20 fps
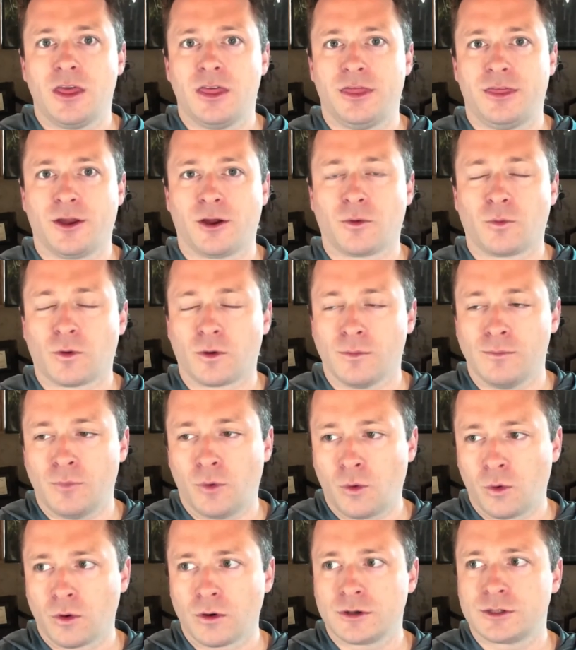there were
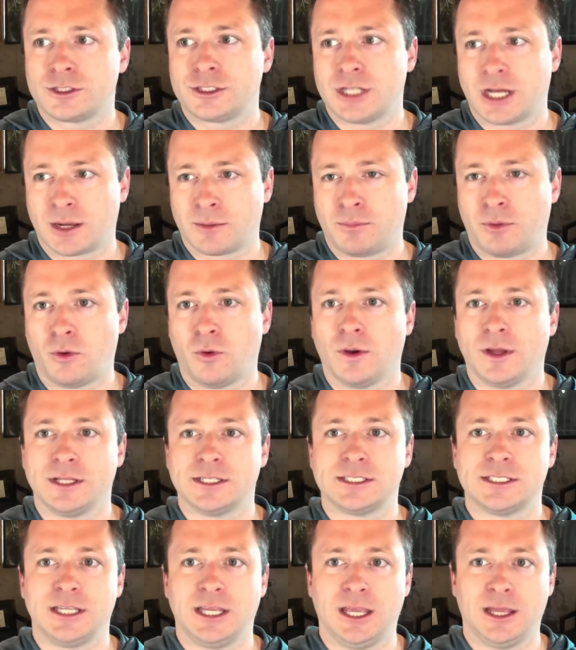more
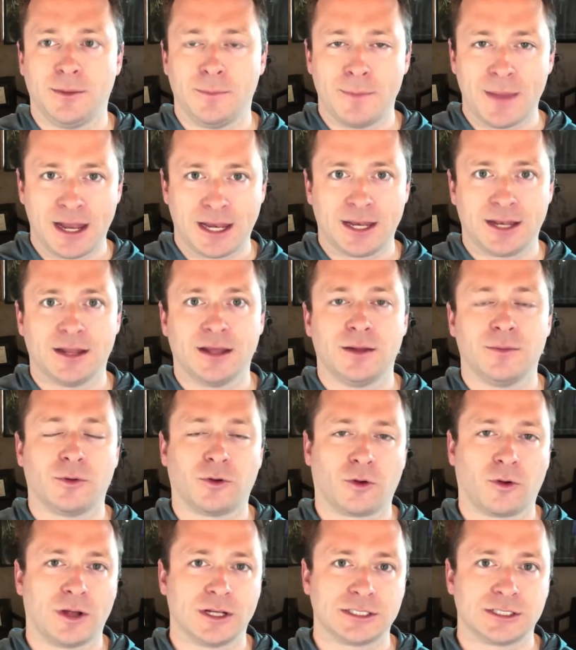checkpoints in Merida and
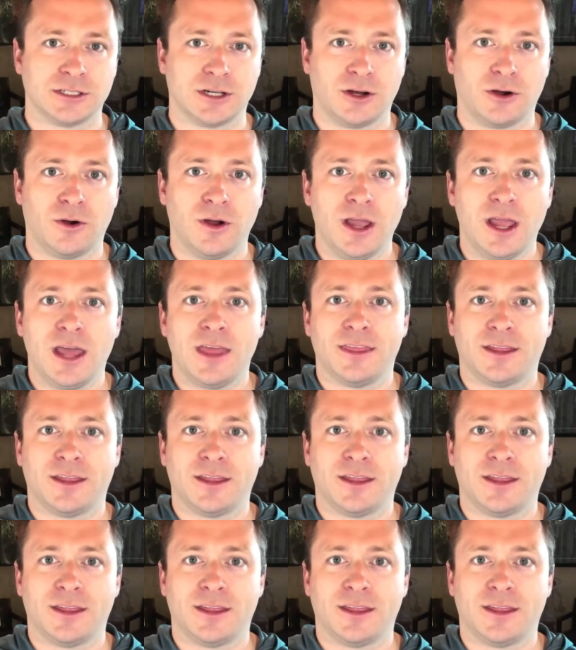Progreso